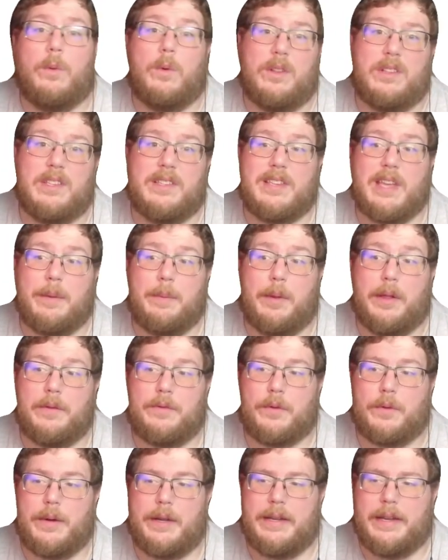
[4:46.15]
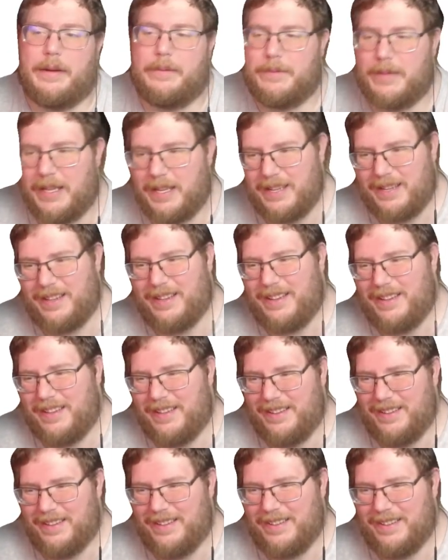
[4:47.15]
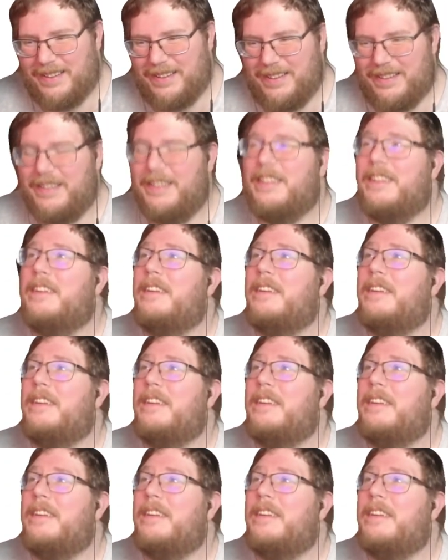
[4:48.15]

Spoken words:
we'll disable it for right now.